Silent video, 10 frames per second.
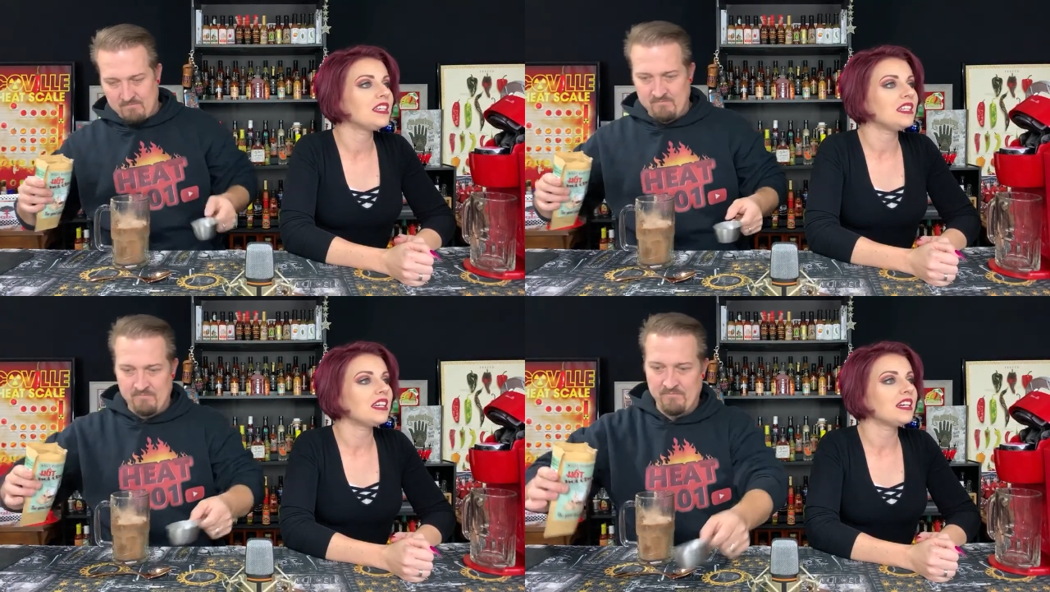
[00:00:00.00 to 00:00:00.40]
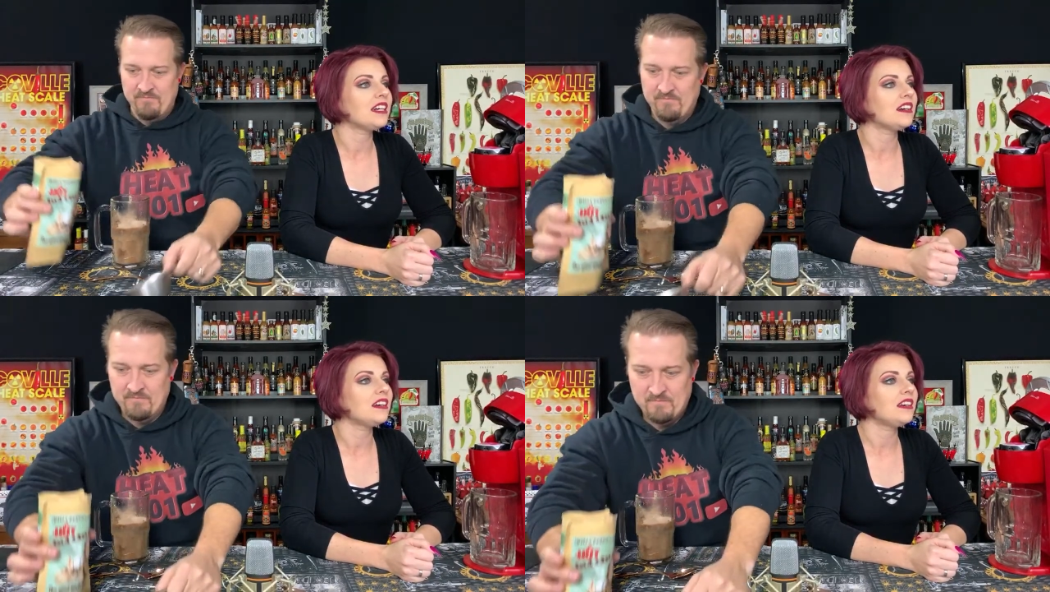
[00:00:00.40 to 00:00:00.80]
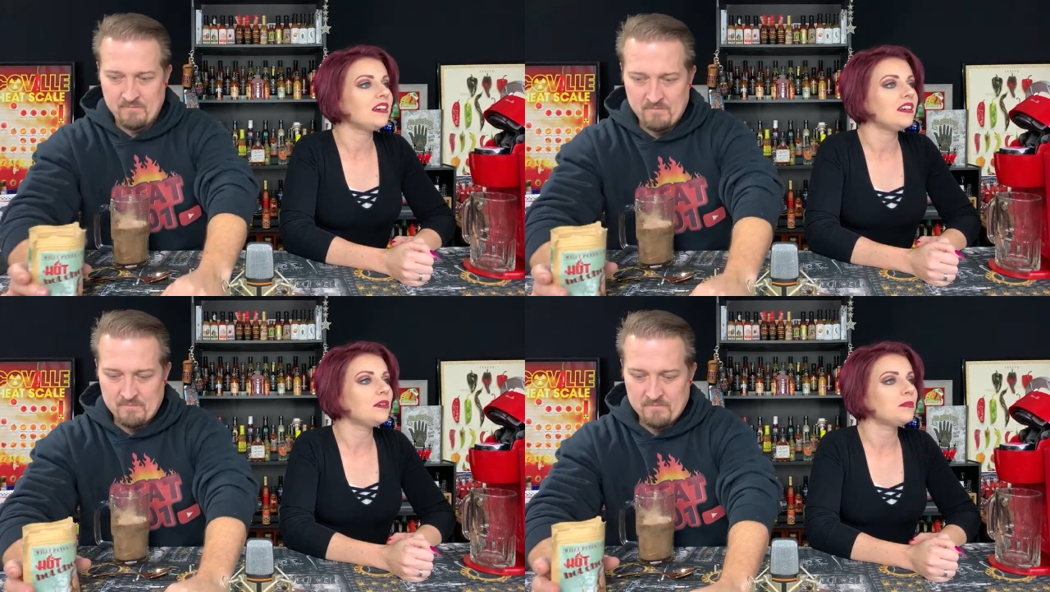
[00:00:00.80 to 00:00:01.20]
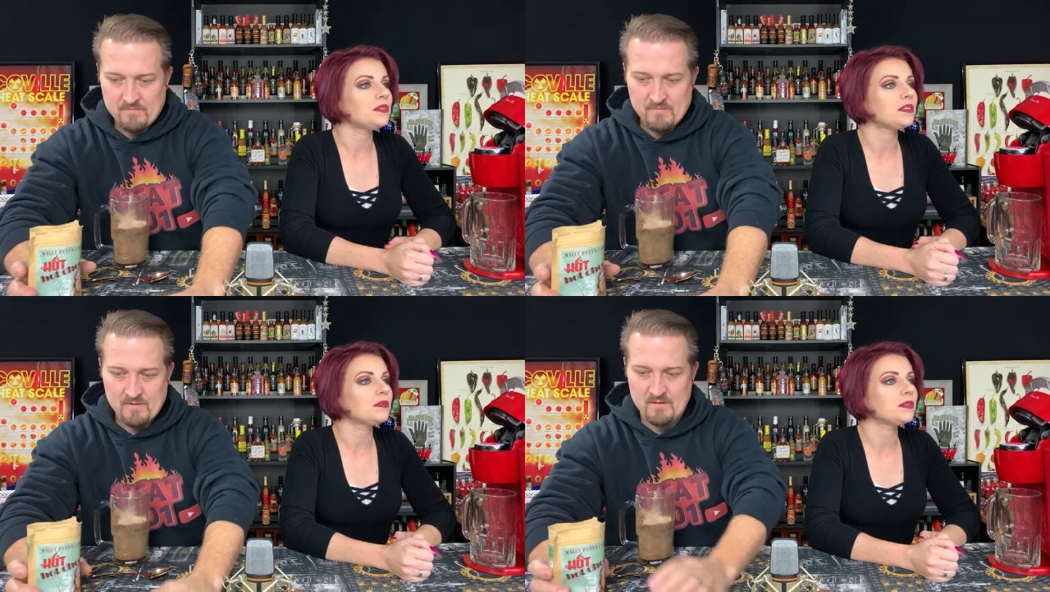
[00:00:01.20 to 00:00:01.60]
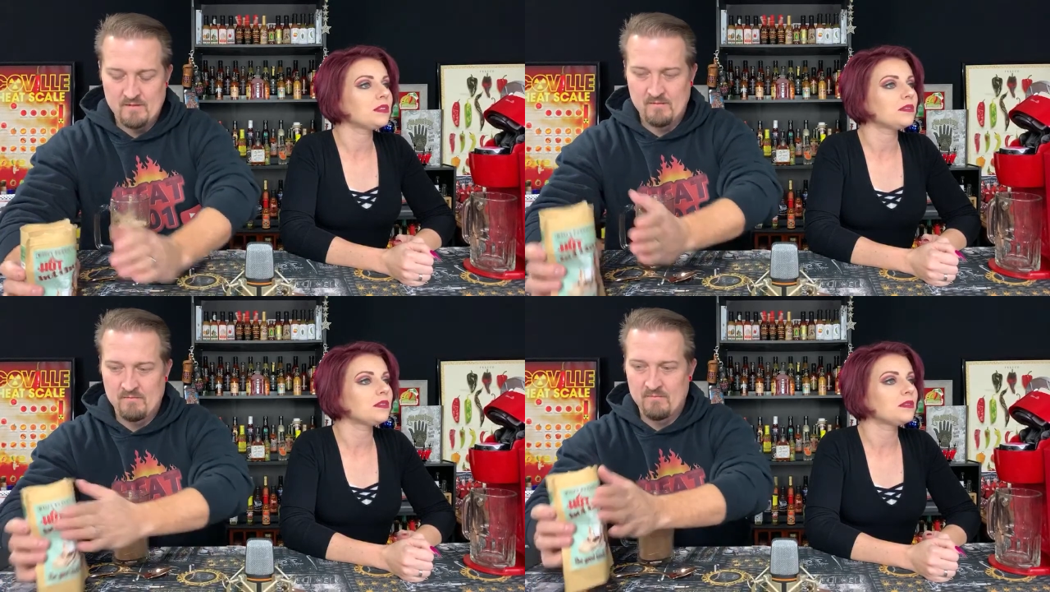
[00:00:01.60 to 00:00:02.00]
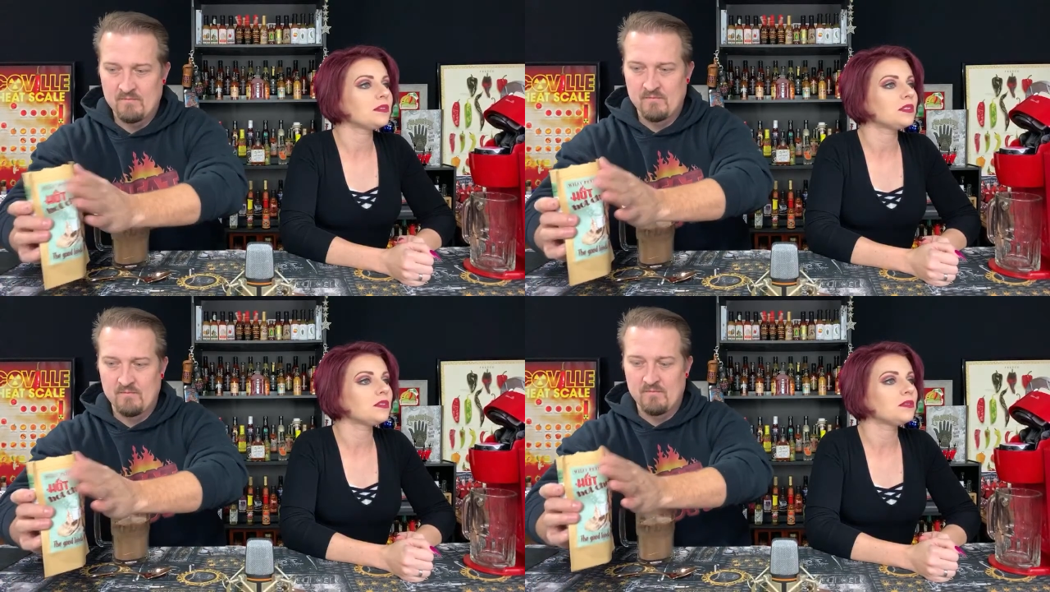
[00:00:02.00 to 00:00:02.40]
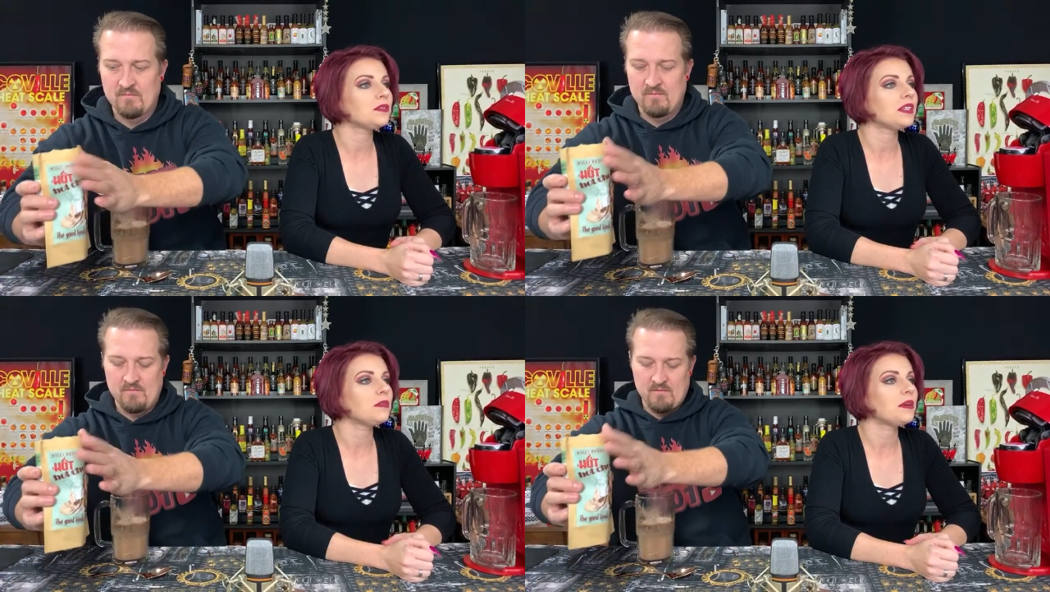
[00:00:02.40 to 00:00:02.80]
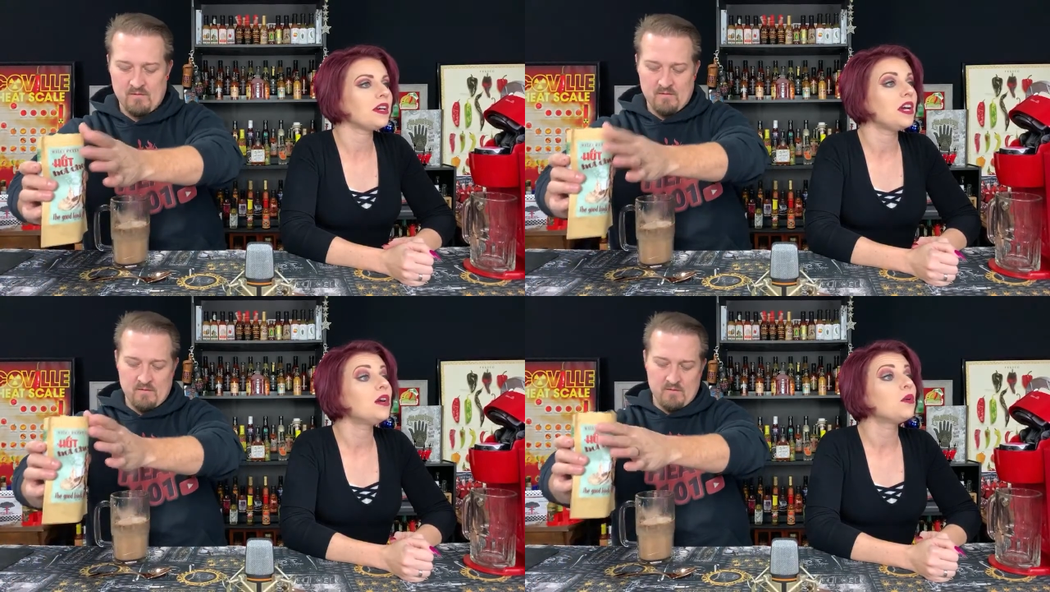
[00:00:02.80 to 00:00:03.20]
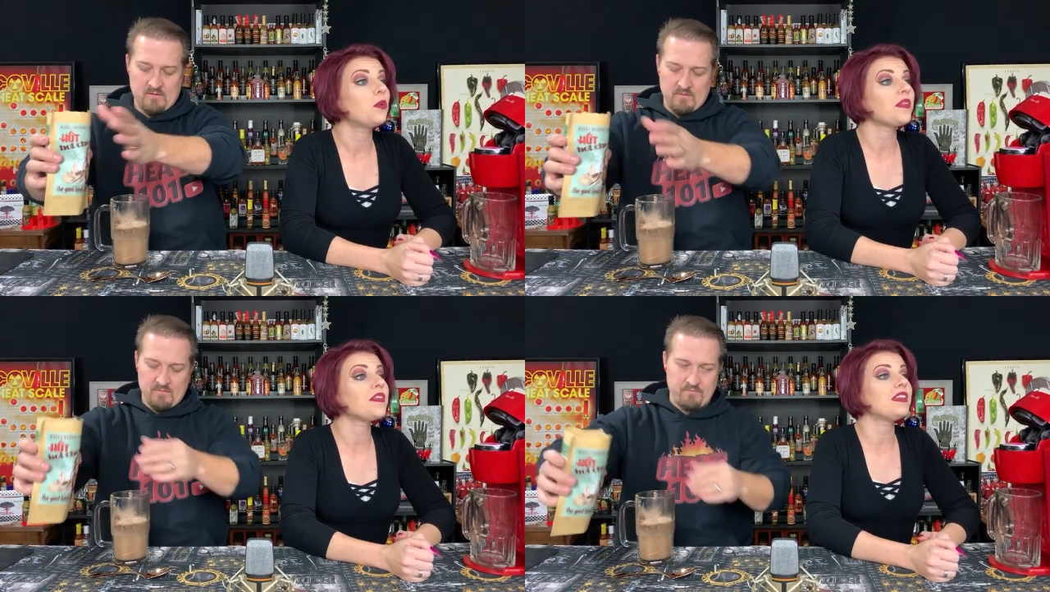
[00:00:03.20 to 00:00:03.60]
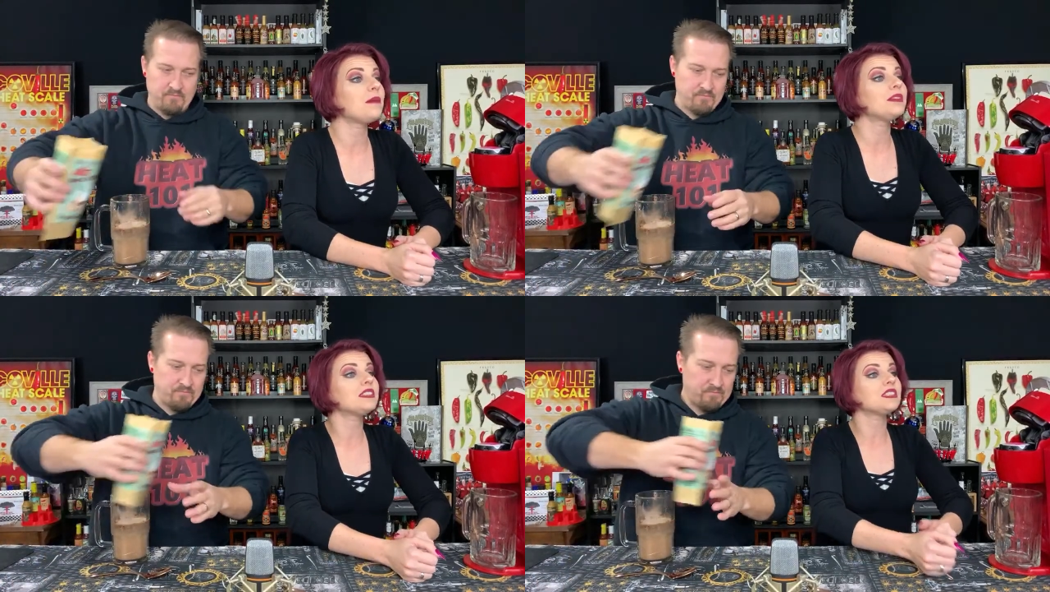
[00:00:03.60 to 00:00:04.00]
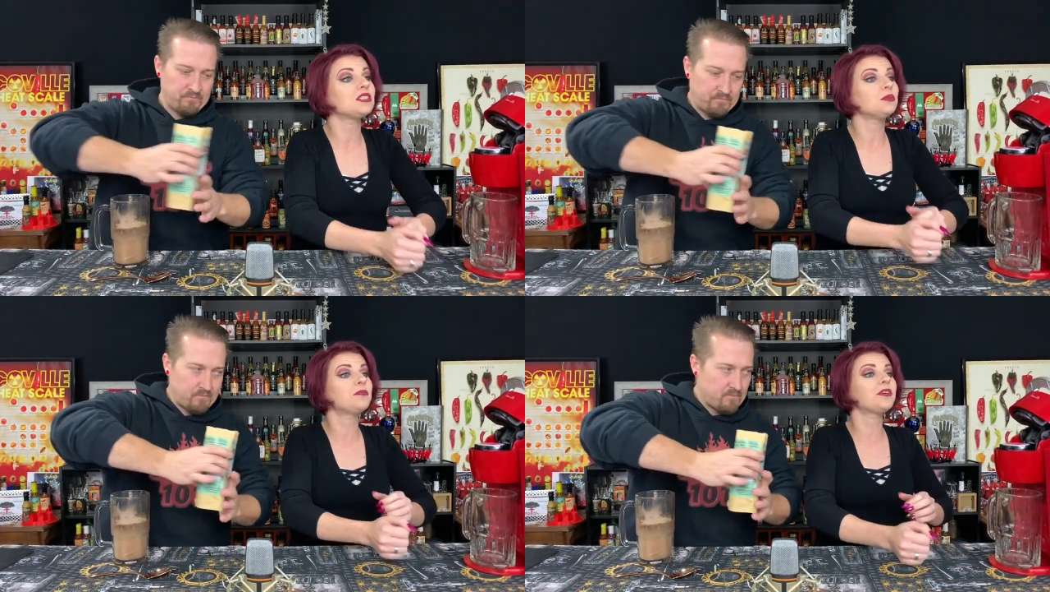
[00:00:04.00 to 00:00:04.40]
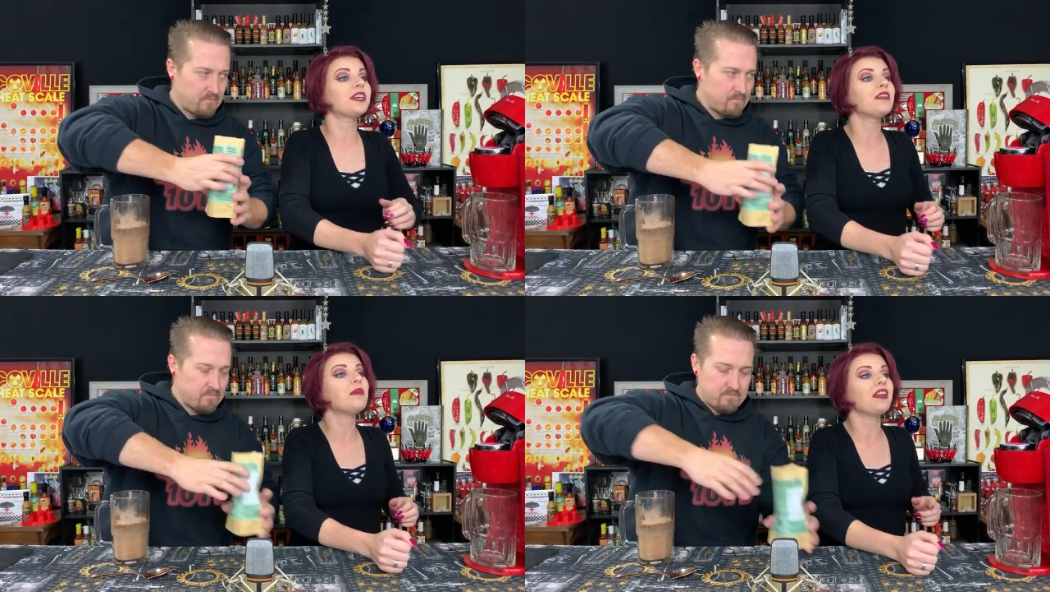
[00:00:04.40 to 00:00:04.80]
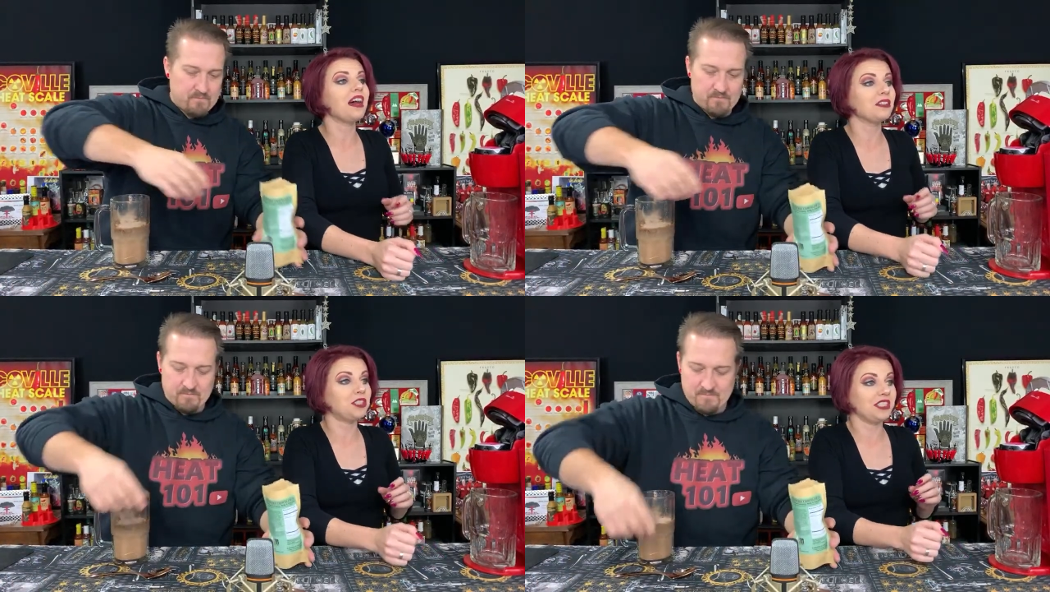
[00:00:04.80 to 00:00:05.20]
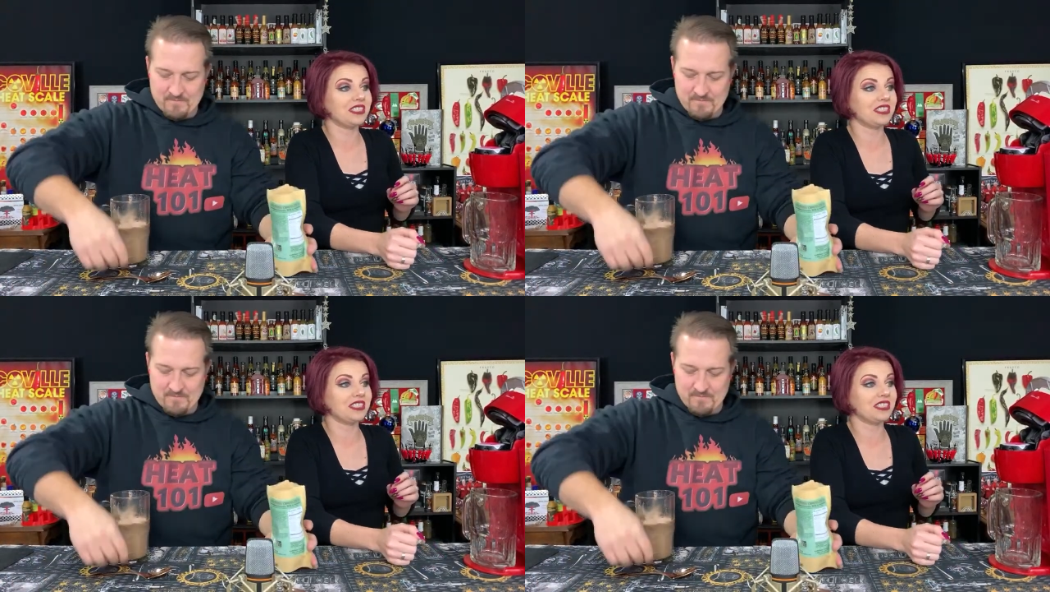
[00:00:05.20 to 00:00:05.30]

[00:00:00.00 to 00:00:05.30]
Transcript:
Speaker 1: Yeah. Um, forget about. With the nemesis, you will forget about allergies.